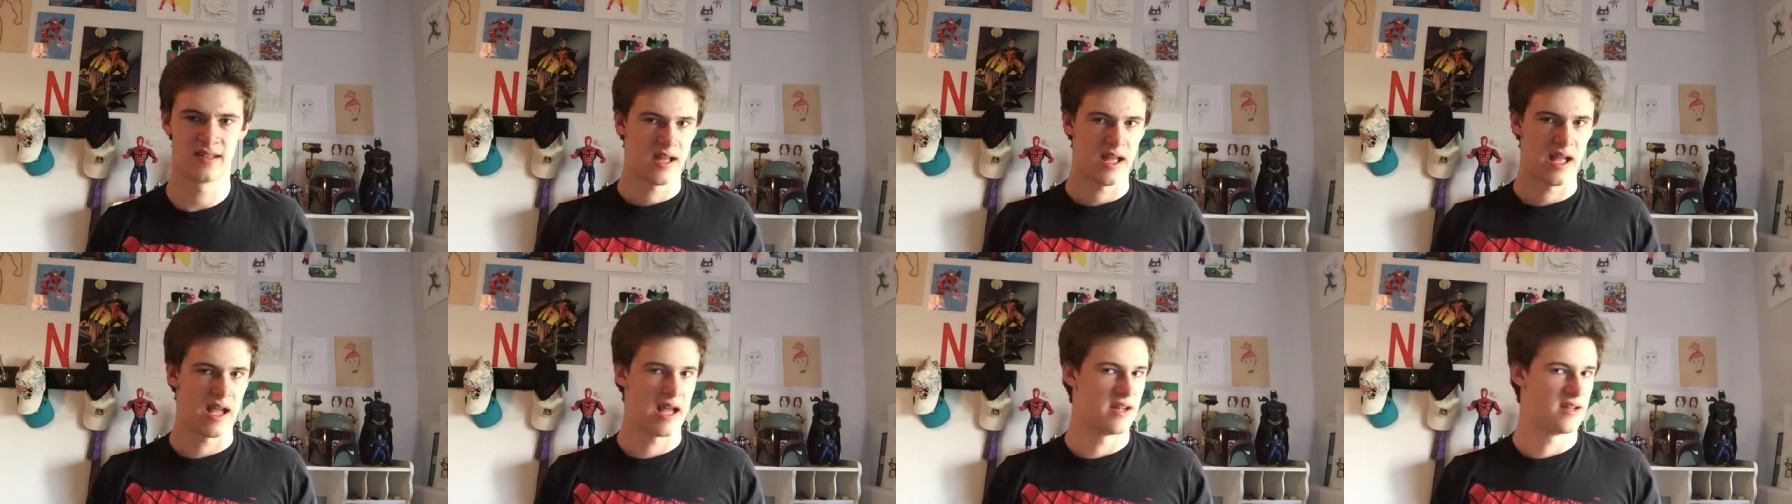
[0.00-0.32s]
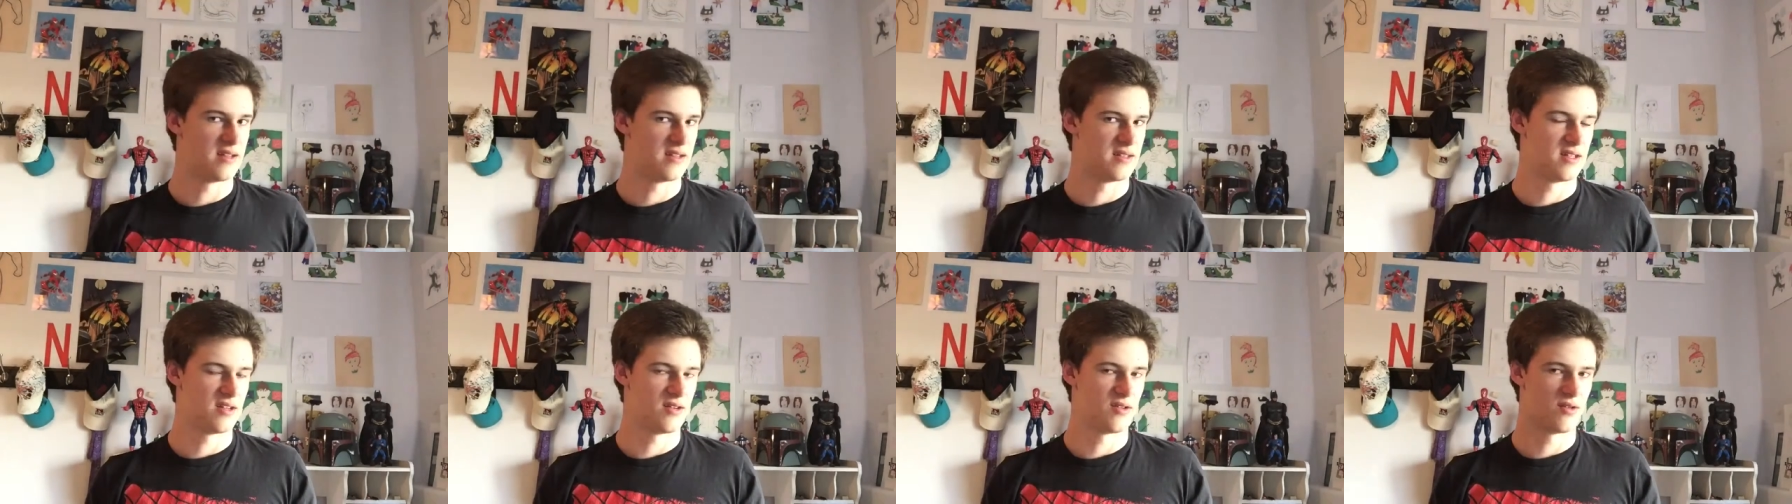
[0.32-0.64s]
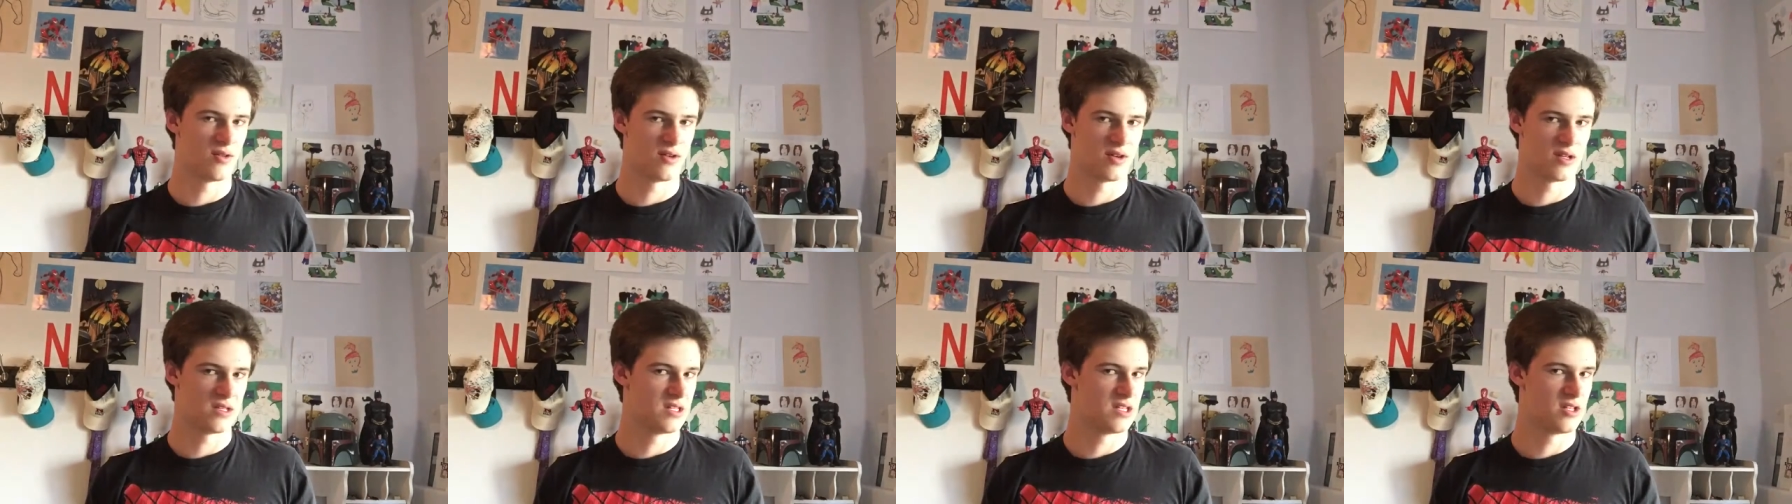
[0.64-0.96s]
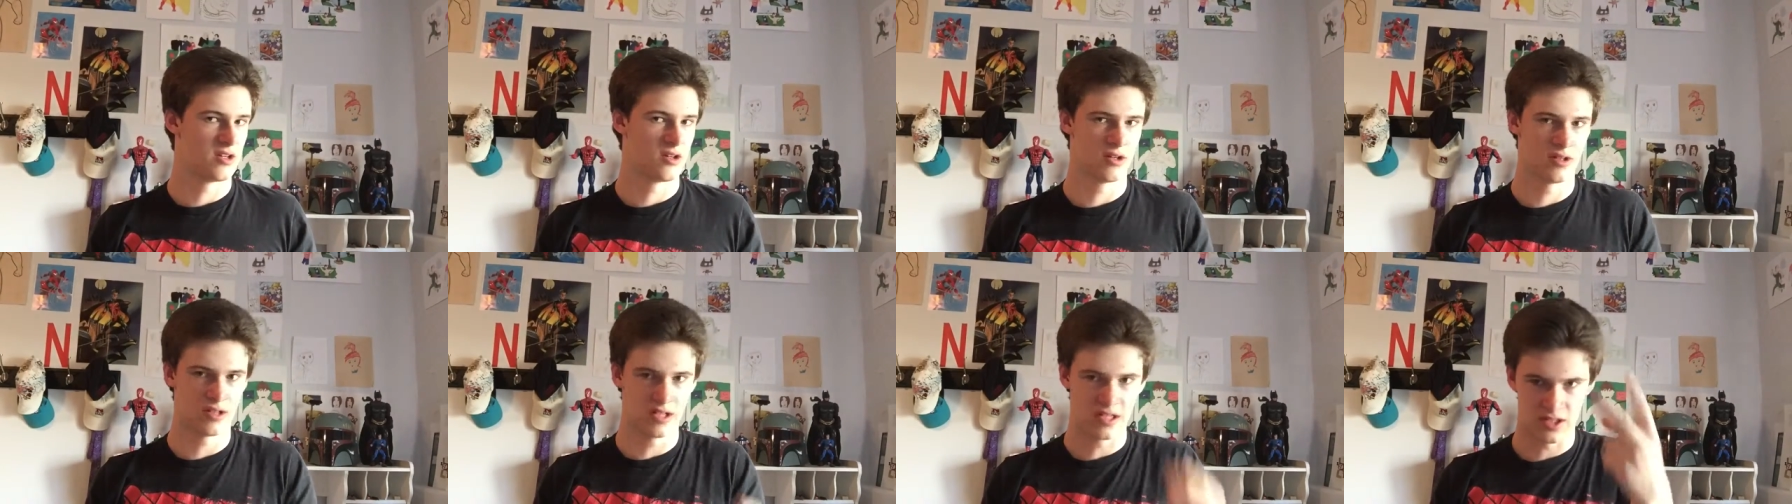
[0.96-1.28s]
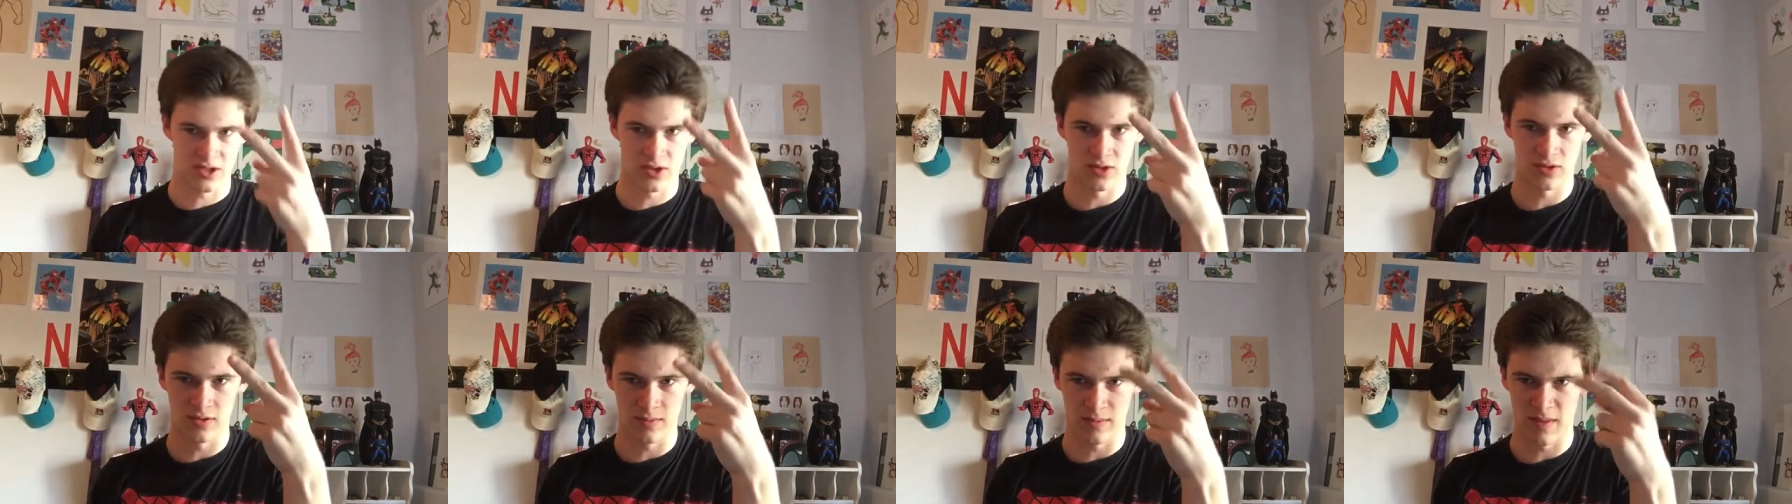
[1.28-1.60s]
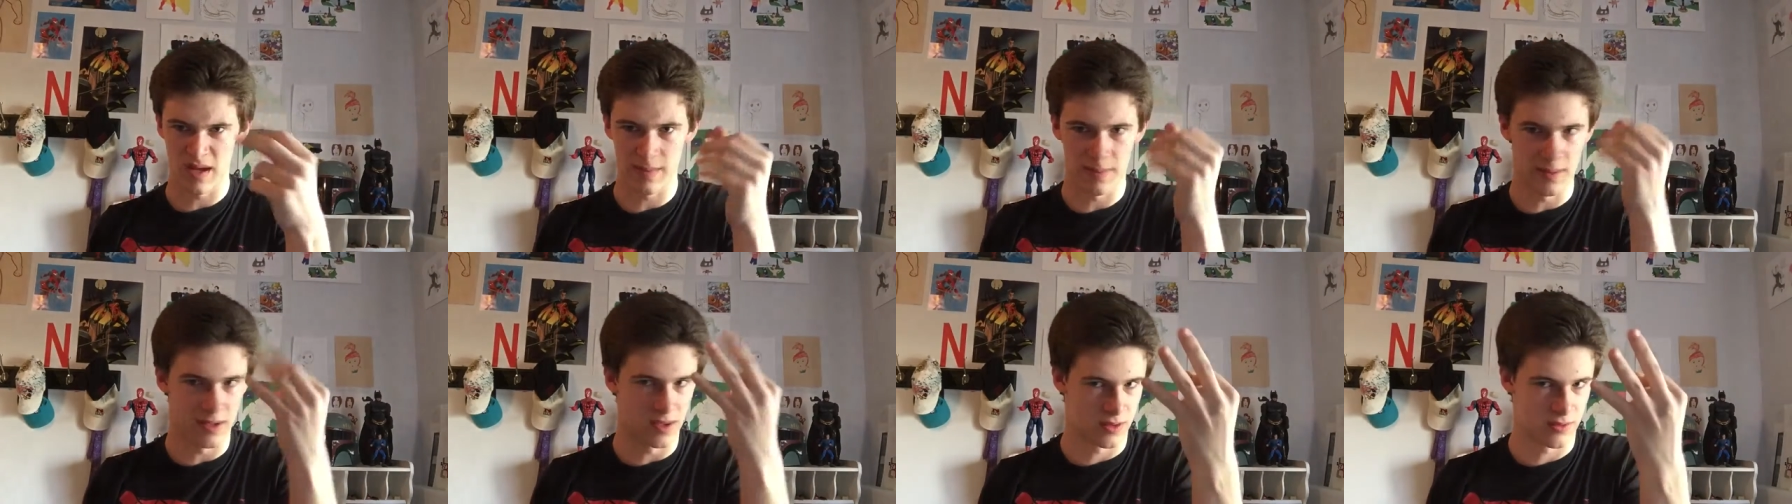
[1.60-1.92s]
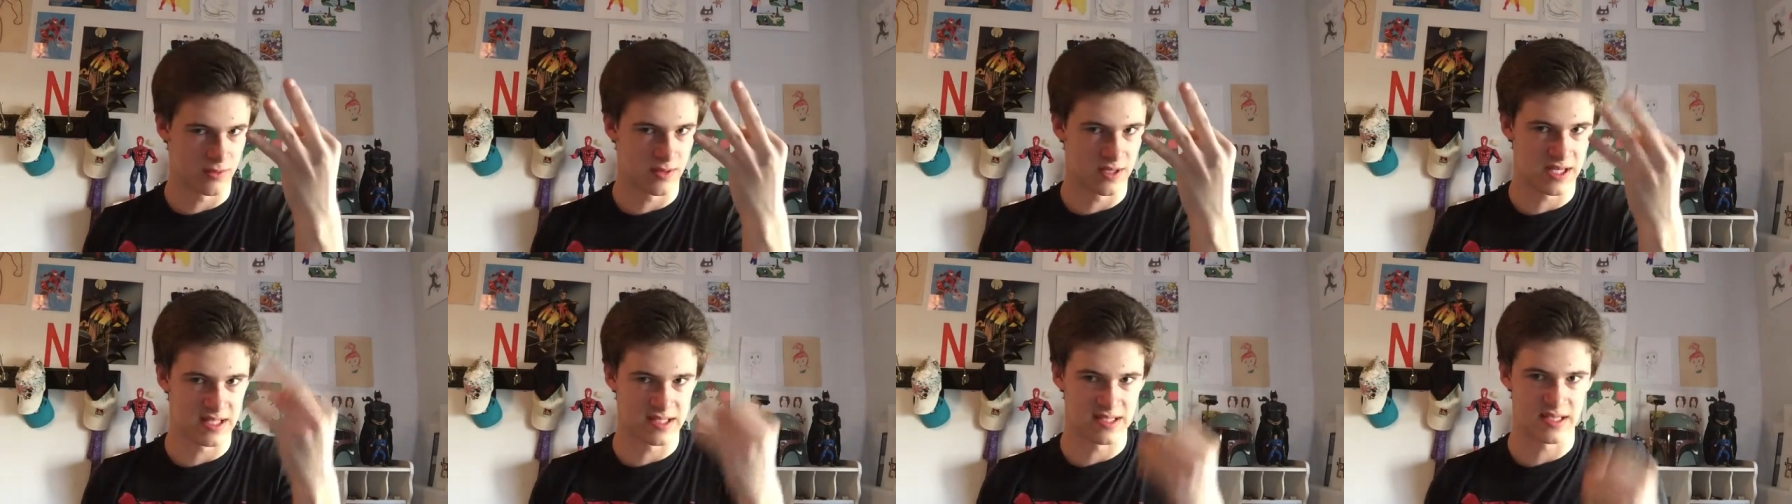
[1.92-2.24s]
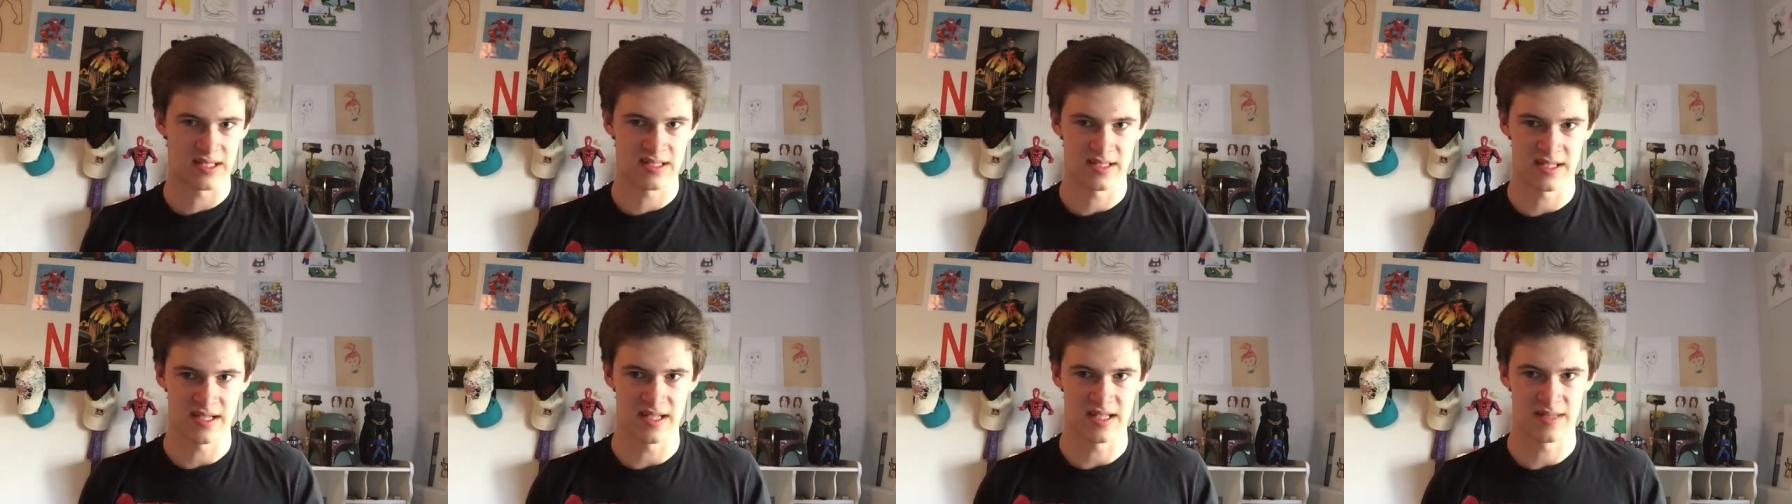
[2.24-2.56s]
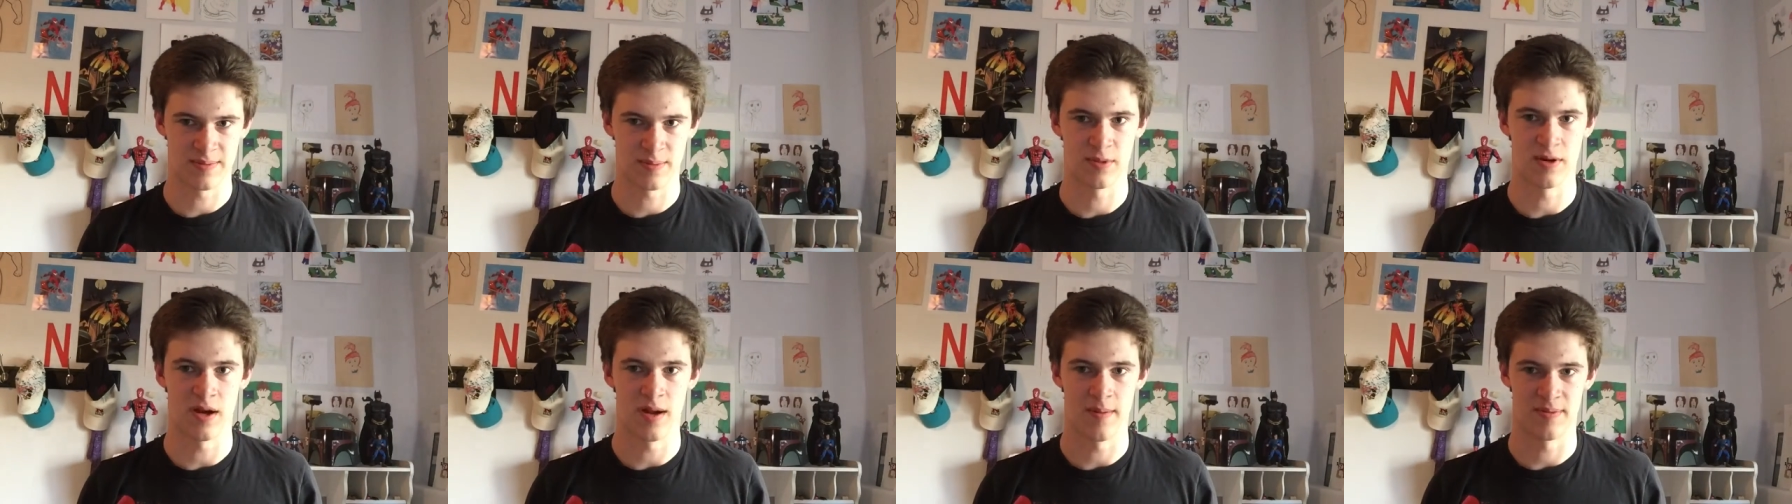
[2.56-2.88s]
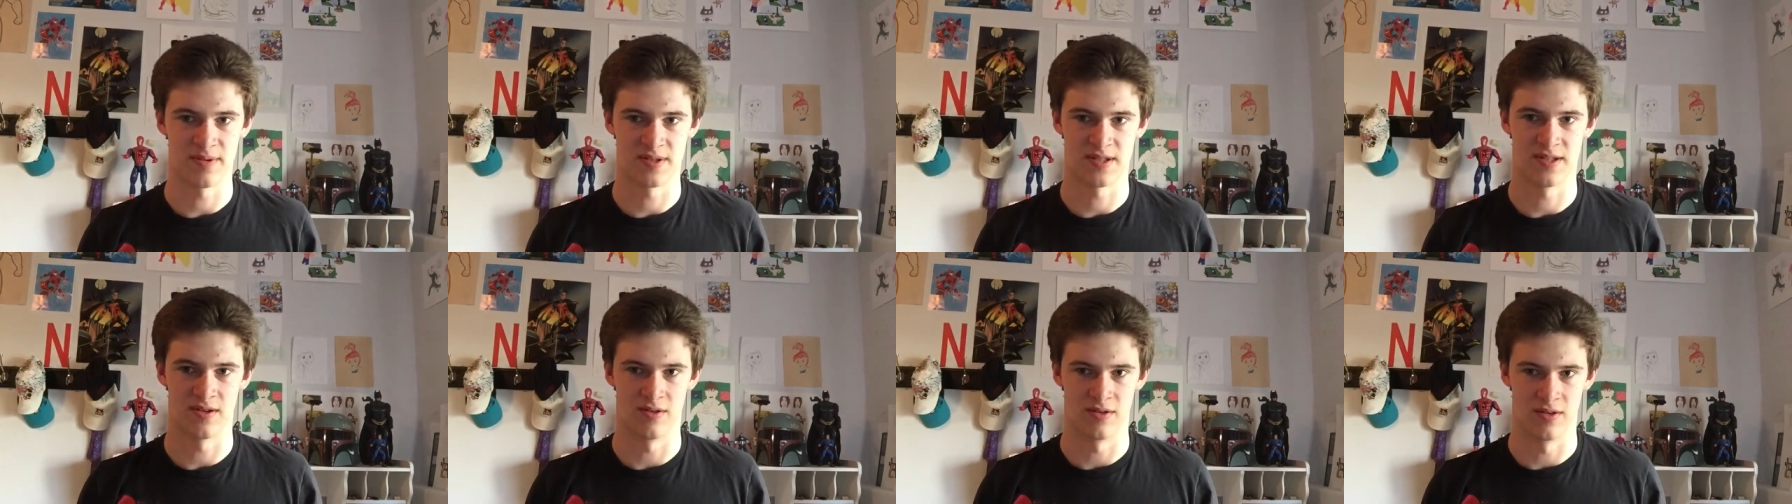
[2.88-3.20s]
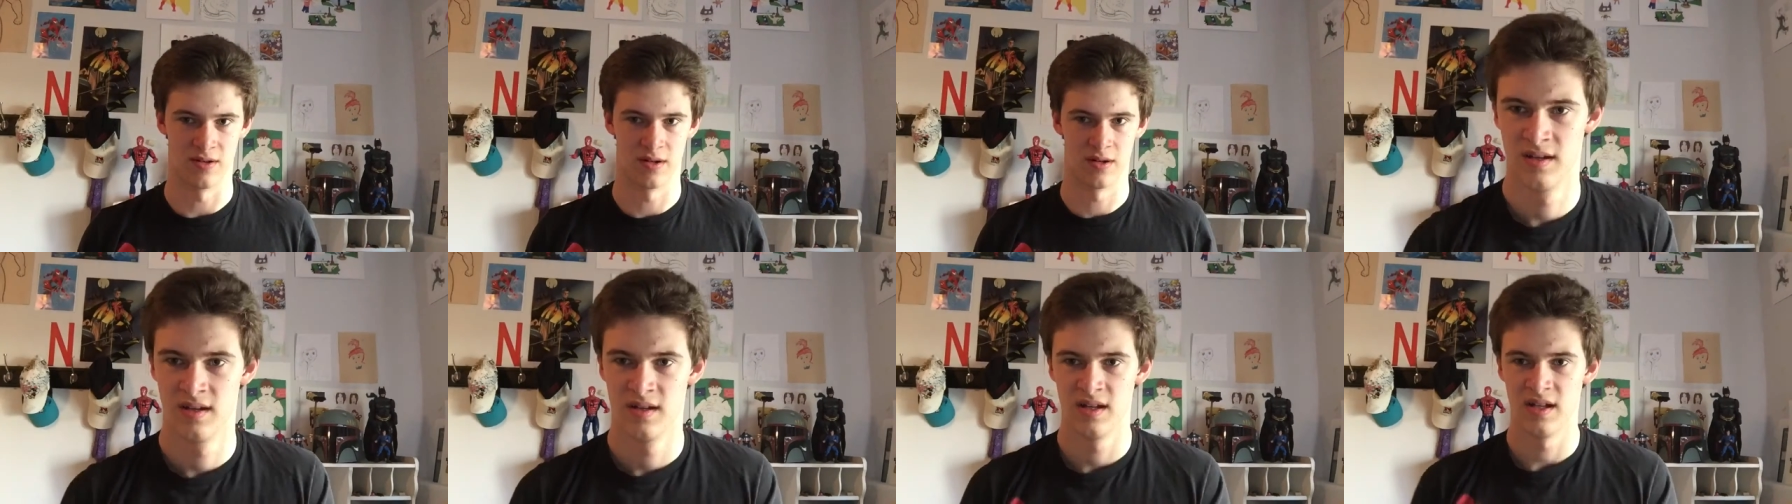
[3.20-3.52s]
And there were literally 2, maybe 3 kissing scenes per episode.